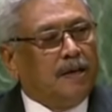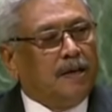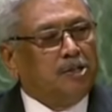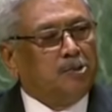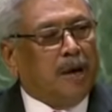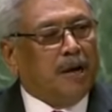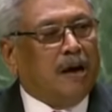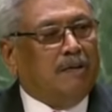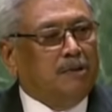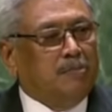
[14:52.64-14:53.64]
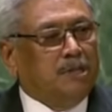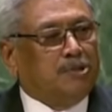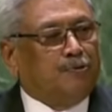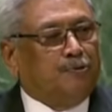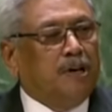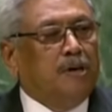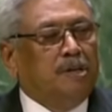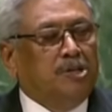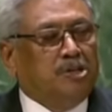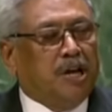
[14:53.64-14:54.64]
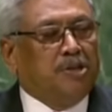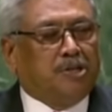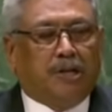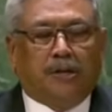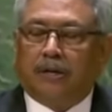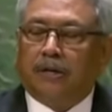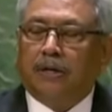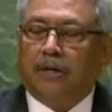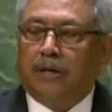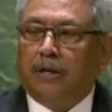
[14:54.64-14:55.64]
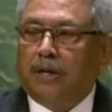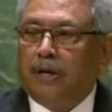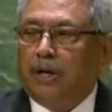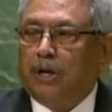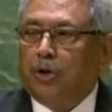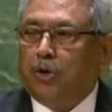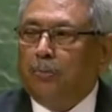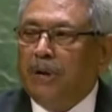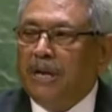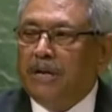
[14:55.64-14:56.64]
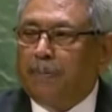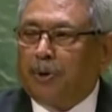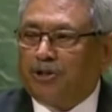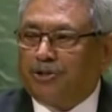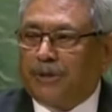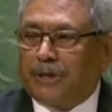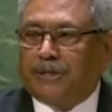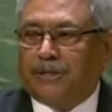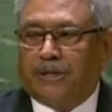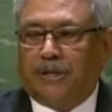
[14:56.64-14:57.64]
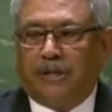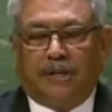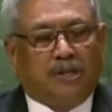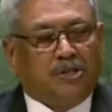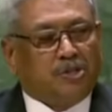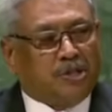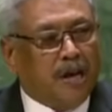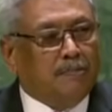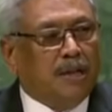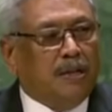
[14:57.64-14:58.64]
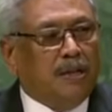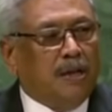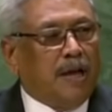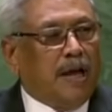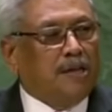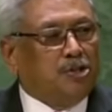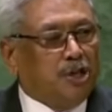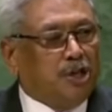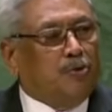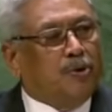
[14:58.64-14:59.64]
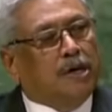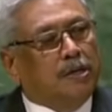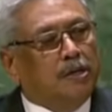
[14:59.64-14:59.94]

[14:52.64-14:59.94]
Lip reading: It is my government's firm intention to build a prosperous, stable, and secure